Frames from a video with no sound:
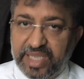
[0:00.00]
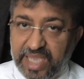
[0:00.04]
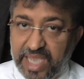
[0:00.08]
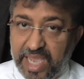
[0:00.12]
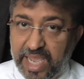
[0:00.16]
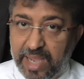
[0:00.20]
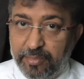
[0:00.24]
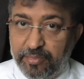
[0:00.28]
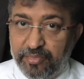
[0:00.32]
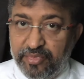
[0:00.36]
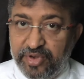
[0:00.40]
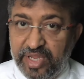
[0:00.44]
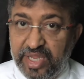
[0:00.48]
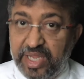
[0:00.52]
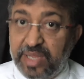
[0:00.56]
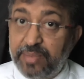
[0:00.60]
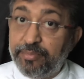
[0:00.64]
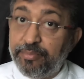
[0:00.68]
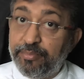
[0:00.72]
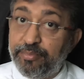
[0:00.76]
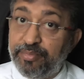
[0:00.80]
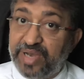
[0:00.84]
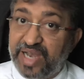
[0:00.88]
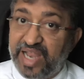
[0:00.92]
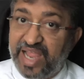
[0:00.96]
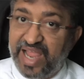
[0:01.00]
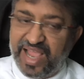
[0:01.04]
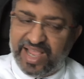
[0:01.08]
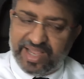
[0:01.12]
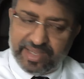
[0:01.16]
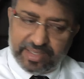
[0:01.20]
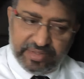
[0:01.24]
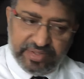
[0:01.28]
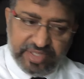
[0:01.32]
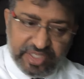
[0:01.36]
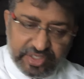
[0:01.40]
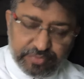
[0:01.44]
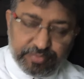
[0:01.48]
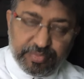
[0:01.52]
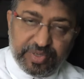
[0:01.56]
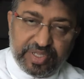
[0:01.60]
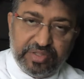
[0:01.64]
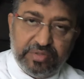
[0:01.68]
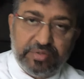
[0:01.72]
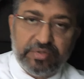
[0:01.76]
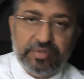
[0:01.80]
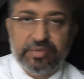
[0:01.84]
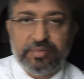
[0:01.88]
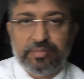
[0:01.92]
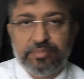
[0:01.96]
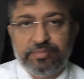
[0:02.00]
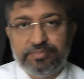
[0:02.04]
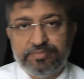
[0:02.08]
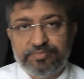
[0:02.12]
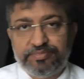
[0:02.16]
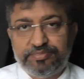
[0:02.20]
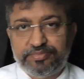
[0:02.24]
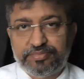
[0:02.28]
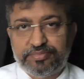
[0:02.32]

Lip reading: Camry Black this month.